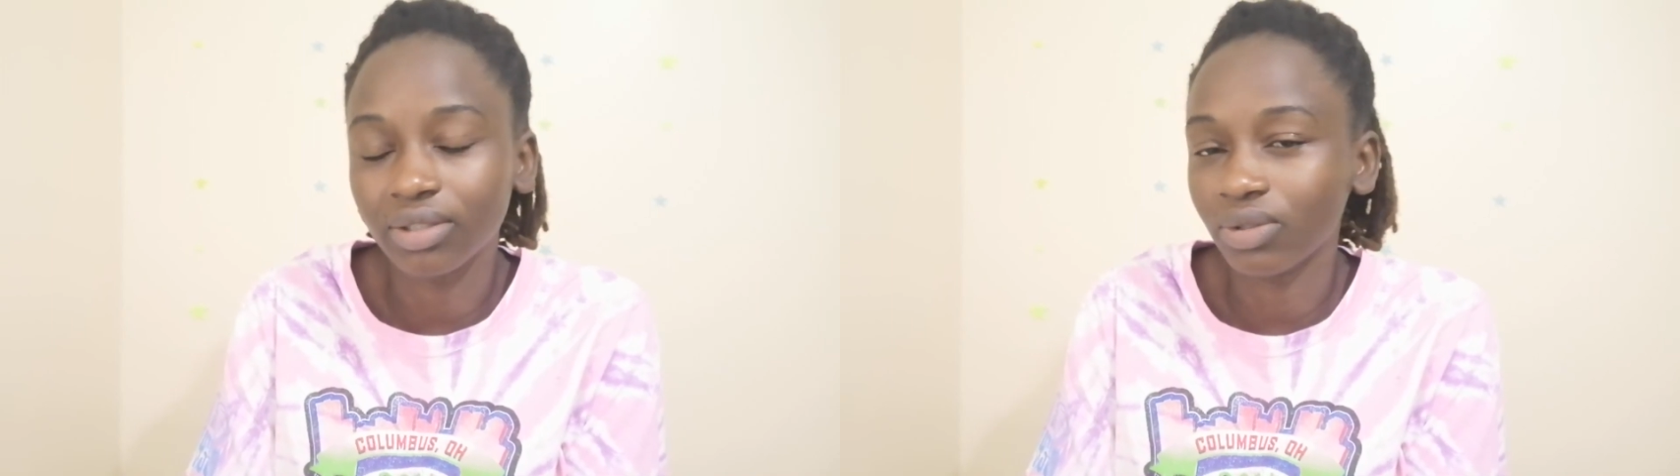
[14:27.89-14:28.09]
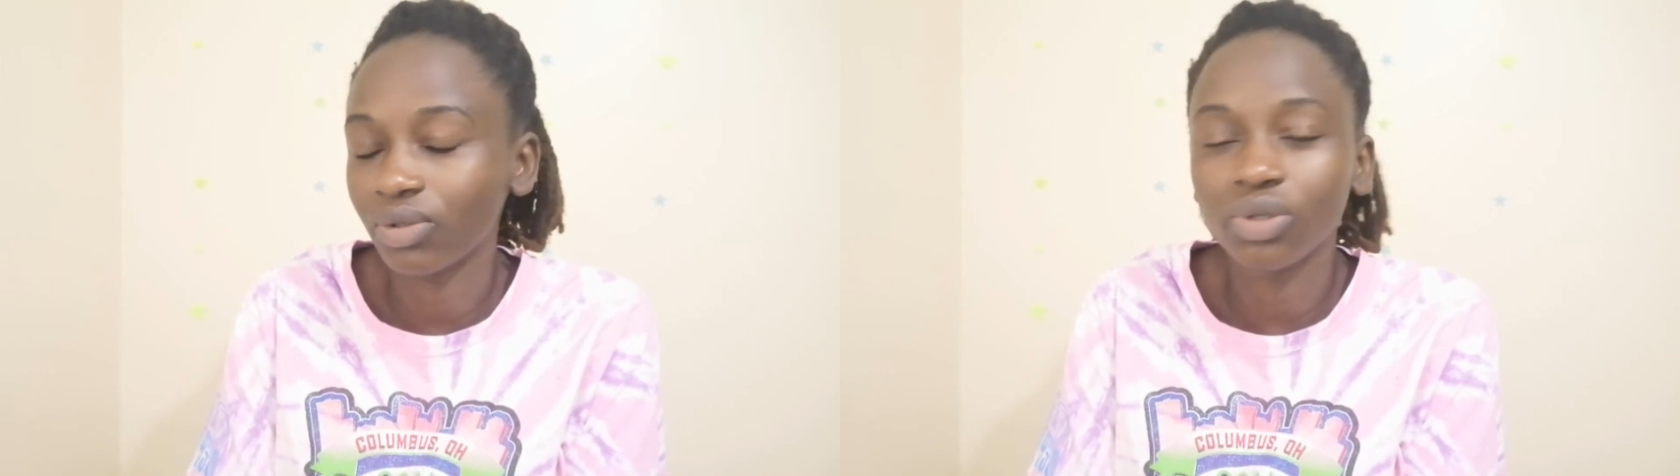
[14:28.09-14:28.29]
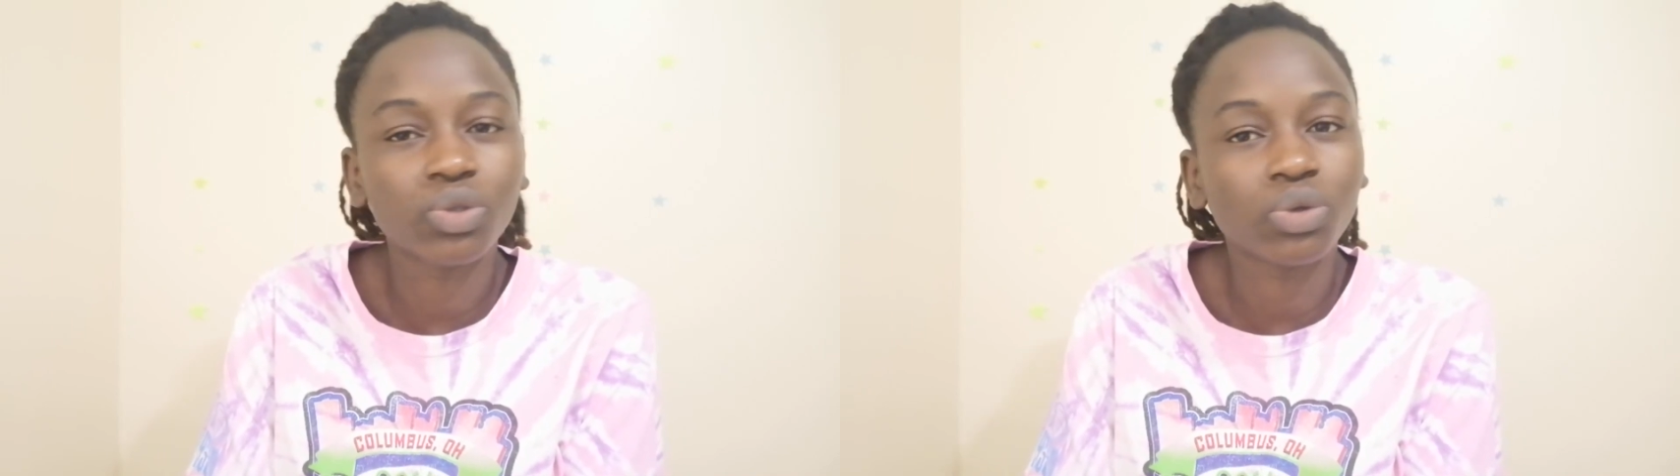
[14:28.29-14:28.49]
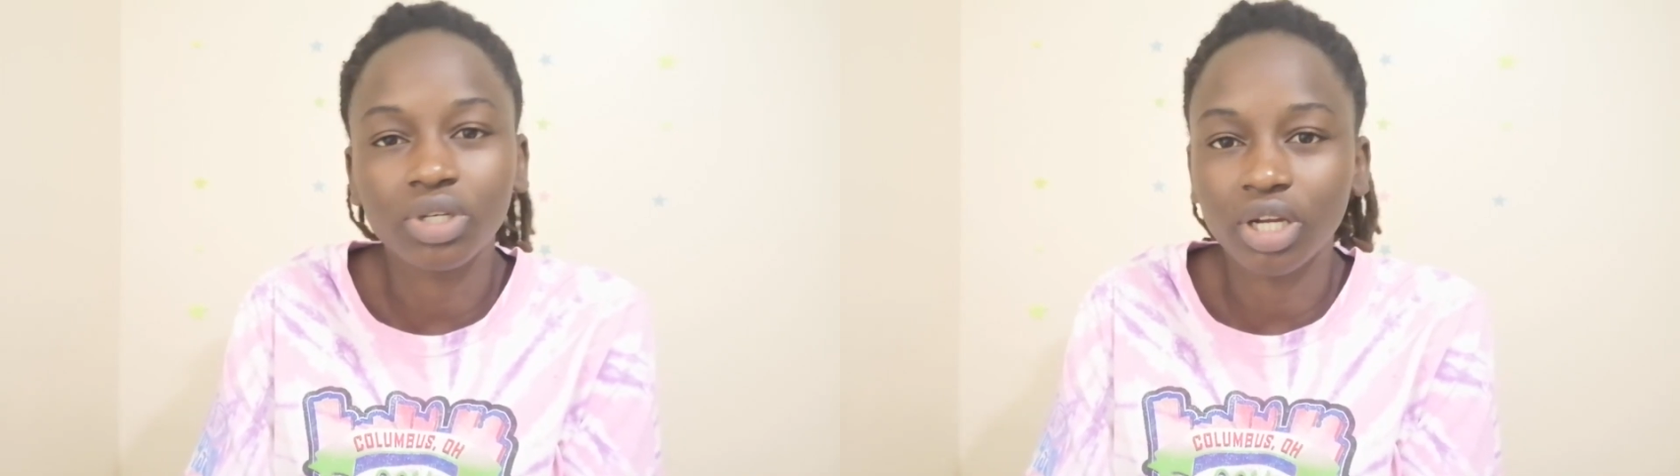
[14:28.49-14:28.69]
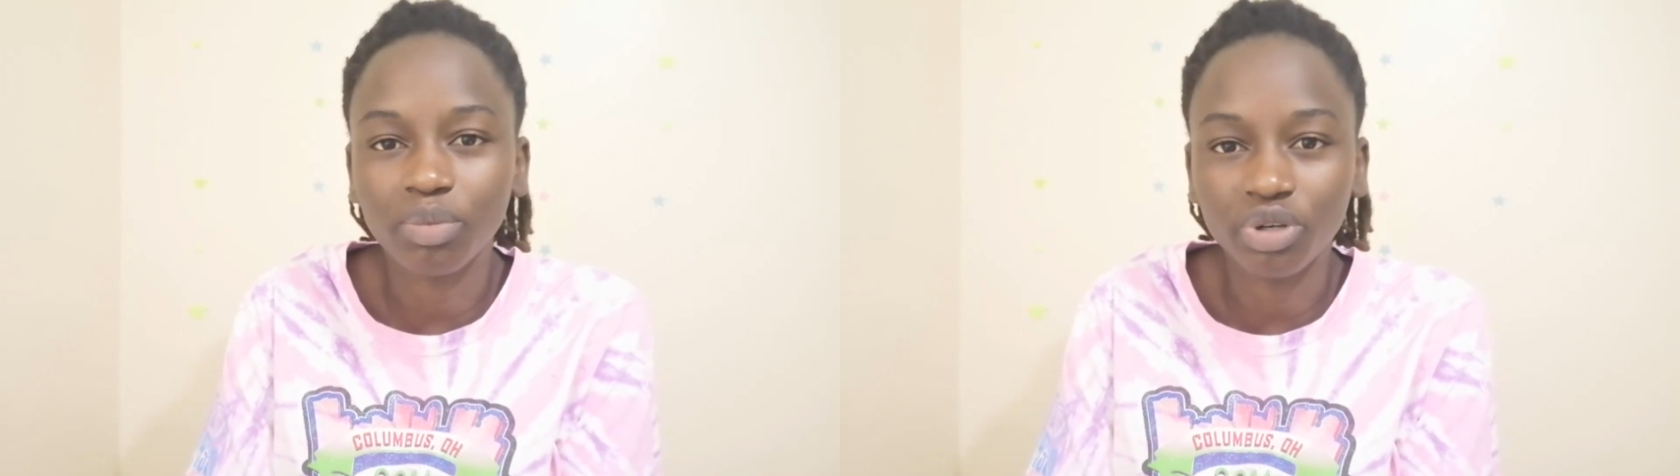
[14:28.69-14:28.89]
So don't worry
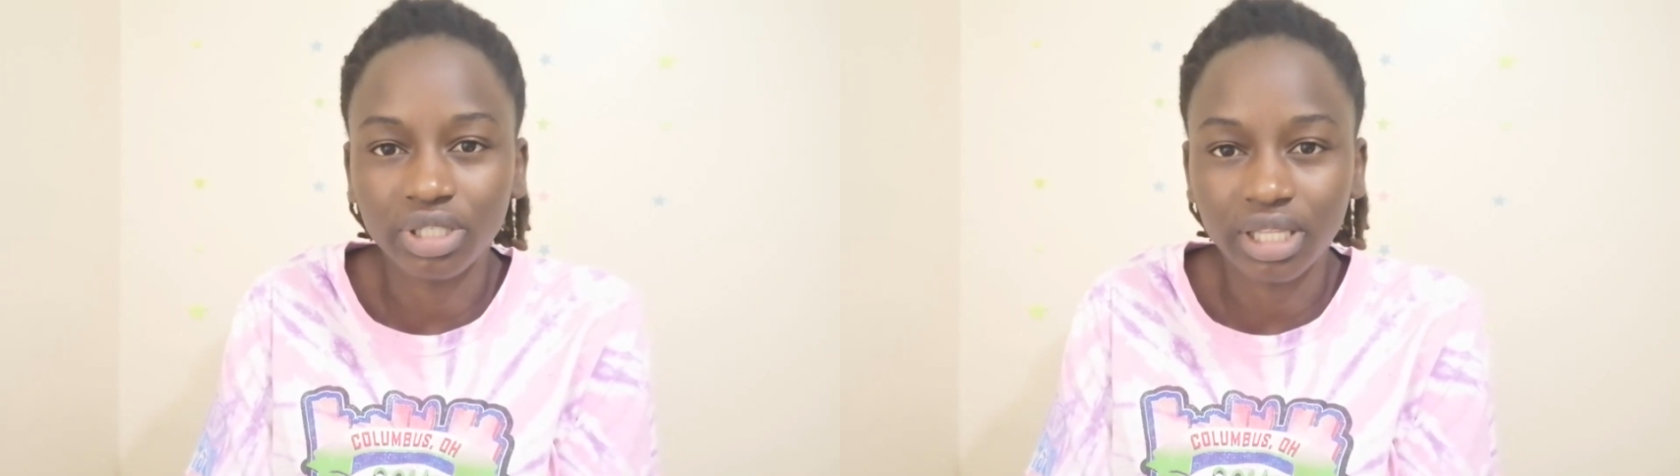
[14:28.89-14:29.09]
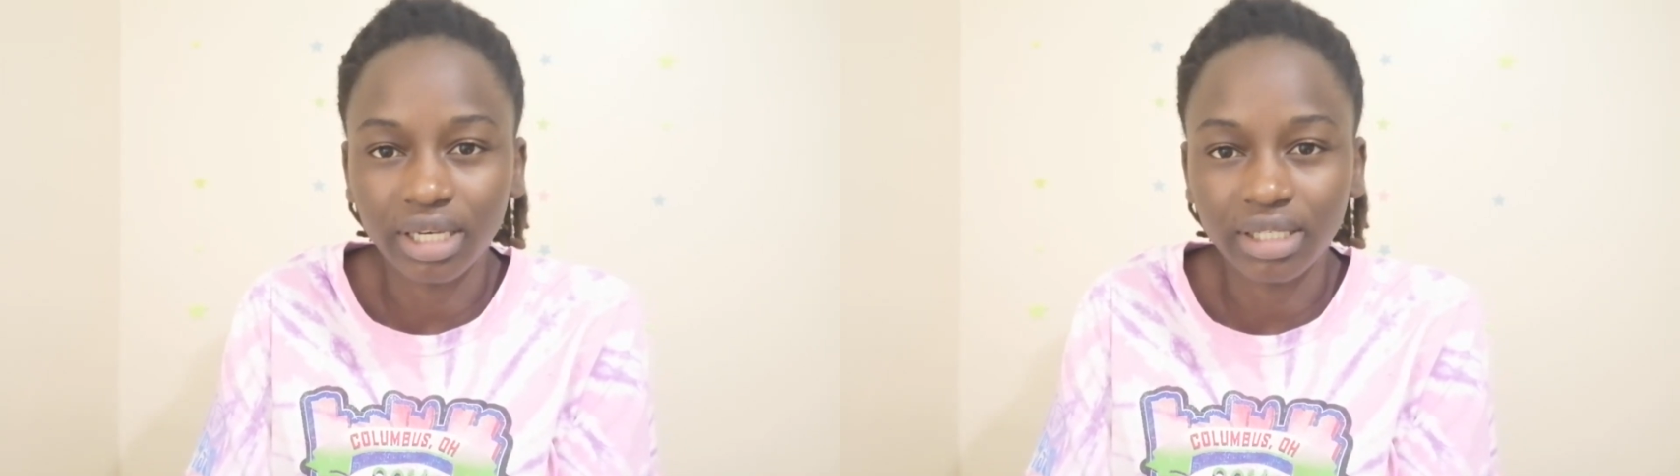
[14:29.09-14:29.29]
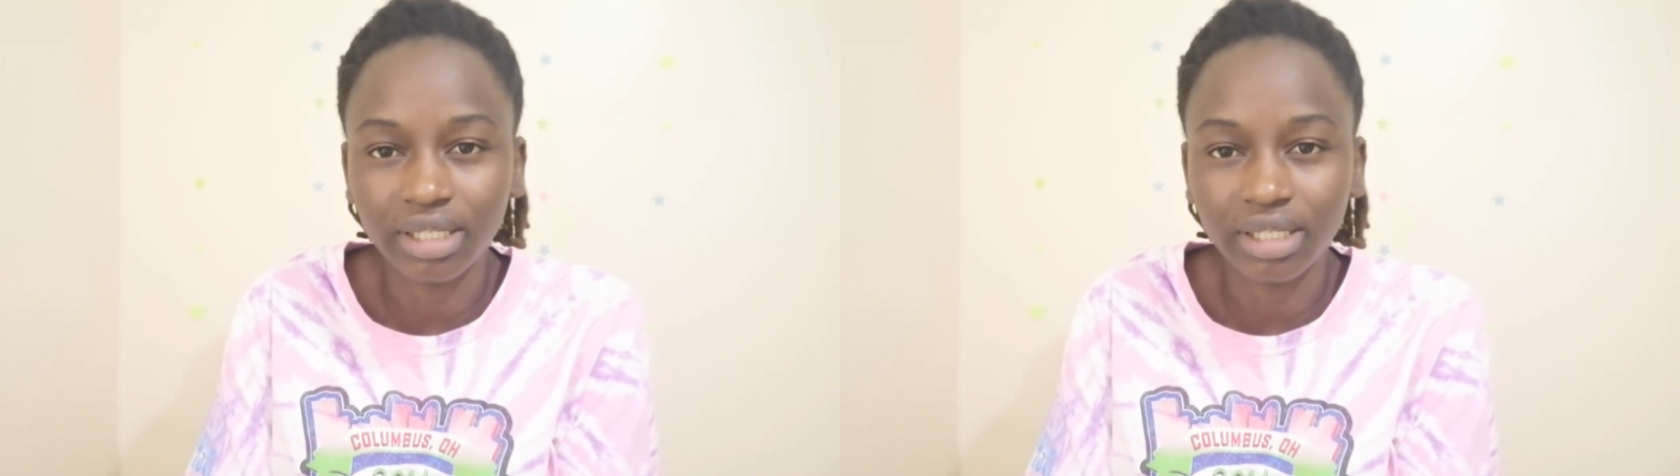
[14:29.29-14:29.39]
about that,